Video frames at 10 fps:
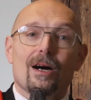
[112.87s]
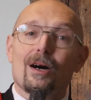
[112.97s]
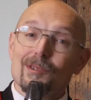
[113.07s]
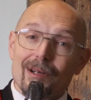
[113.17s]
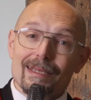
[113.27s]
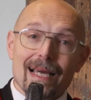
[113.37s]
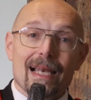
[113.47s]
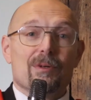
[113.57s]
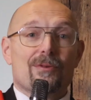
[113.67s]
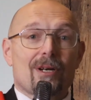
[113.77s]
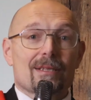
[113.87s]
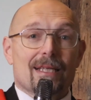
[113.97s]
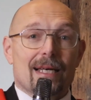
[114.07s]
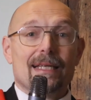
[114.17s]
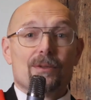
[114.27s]
of the right caliber for us
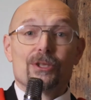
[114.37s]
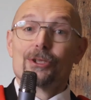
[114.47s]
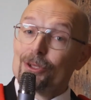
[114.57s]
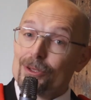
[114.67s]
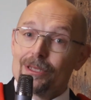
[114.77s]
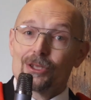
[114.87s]
and that we should